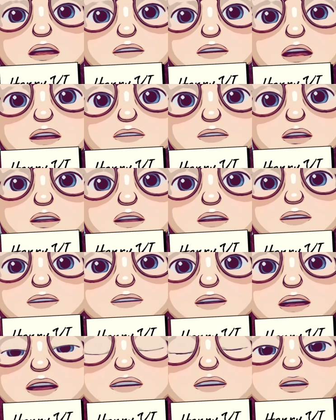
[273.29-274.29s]
Henry
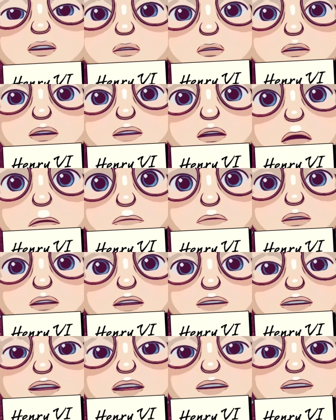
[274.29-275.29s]
V, who was previously